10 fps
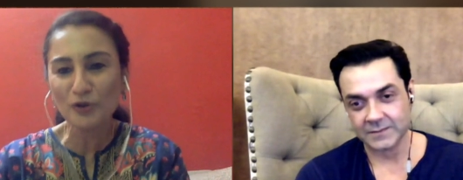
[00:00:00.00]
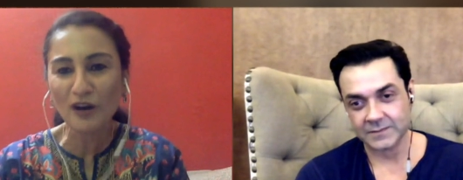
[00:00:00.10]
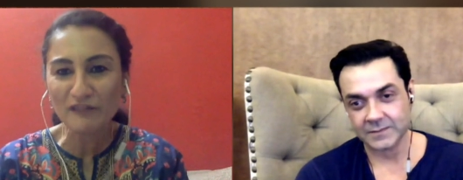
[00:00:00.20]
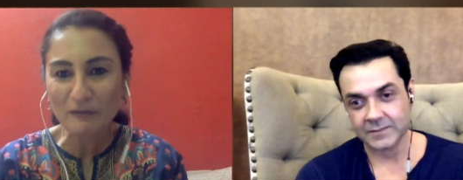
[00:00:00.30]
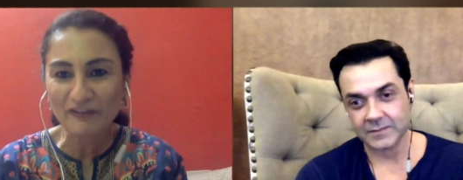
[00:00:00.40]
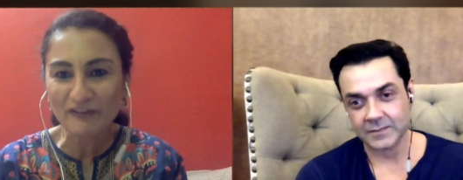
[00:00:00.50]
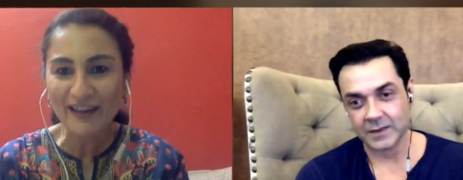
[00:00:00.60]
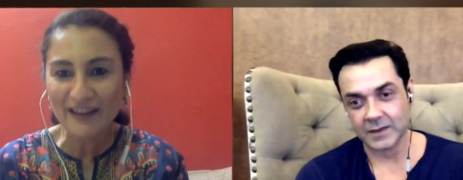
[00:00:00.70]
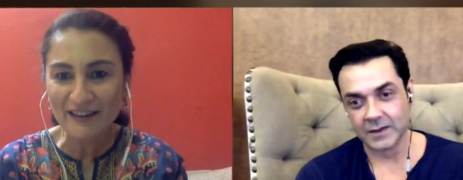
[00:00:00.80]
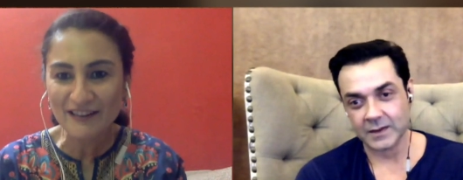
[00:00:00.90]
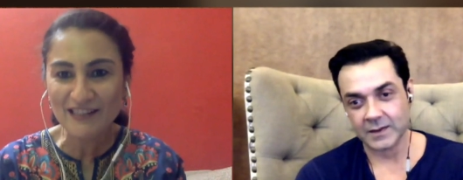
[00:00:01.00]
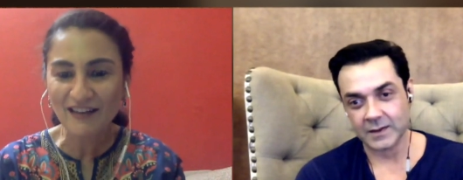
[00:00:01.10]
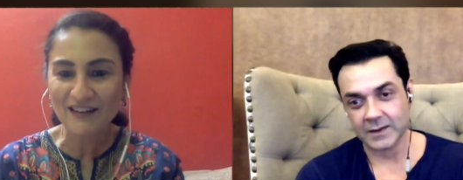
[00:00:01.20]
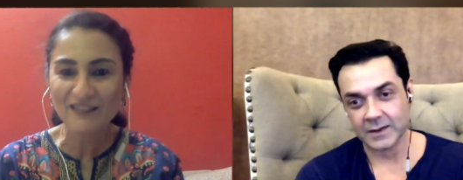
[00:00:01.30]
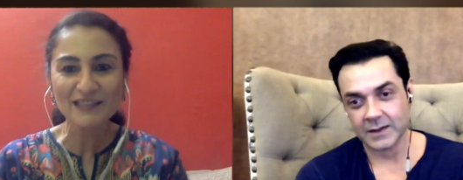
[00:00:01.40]
Speaker 1: got Filmfare and
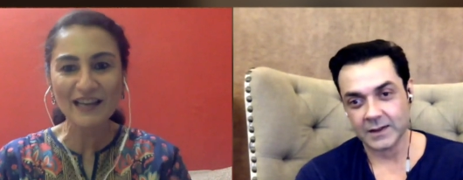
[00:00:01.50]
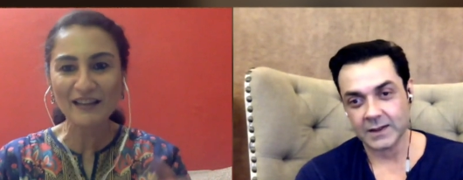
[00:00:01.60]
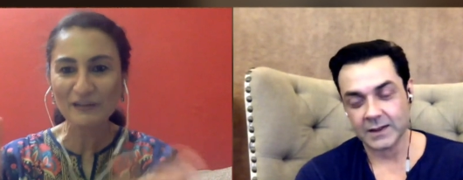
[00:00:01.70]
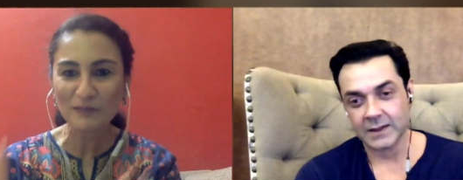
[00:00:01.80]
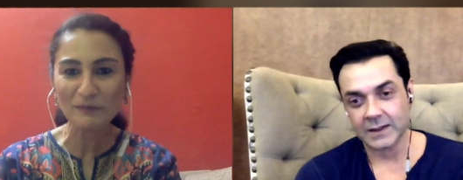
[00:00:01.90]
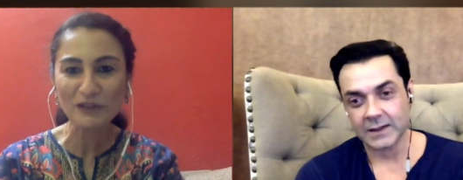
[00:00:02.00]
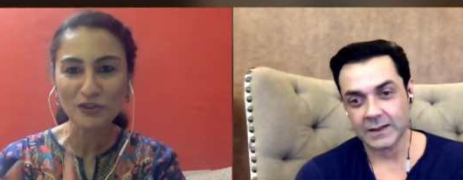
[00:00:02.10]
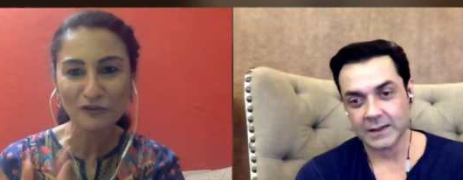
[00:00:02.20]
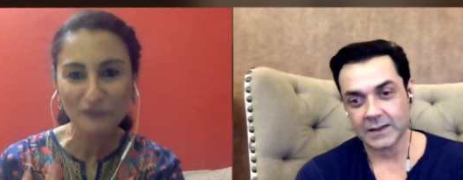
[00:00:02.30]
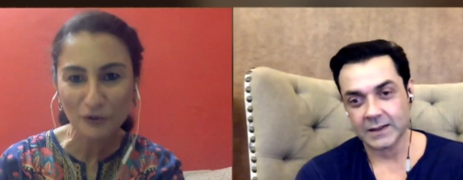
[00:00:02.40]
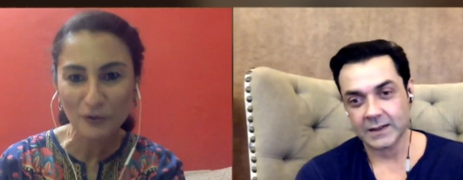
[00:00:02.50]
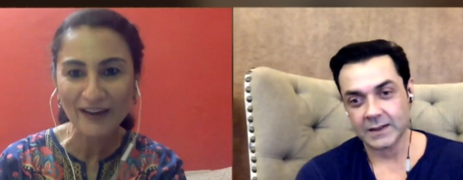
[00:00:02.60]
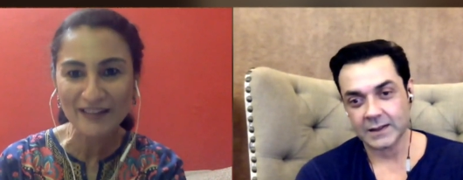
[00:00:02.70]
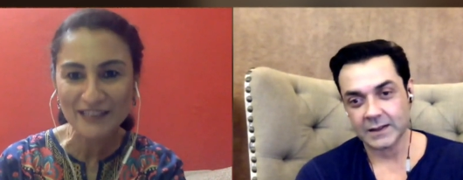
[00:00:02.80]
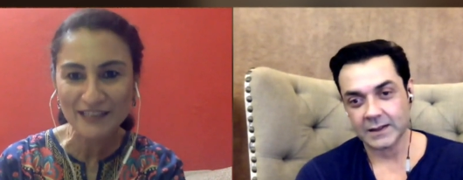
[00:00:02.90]
Stardust, and there was a picture of you
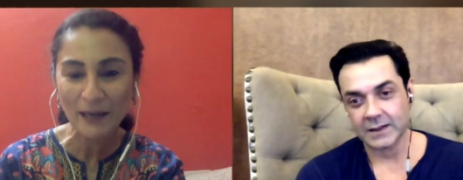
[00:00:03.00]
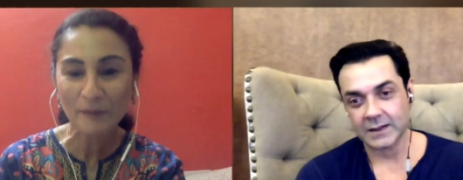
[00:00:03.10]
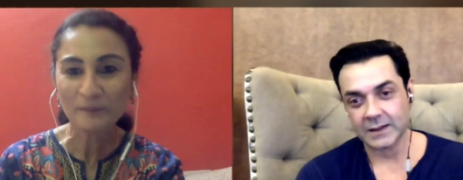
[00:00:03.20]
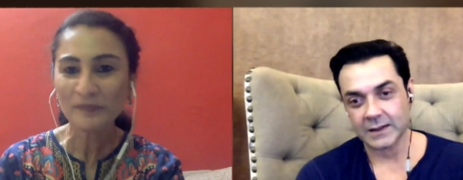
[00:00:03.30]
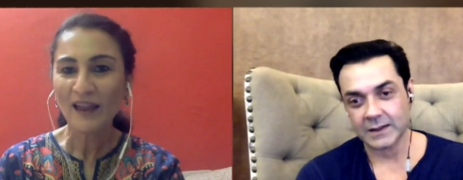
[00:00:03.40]
and Tina.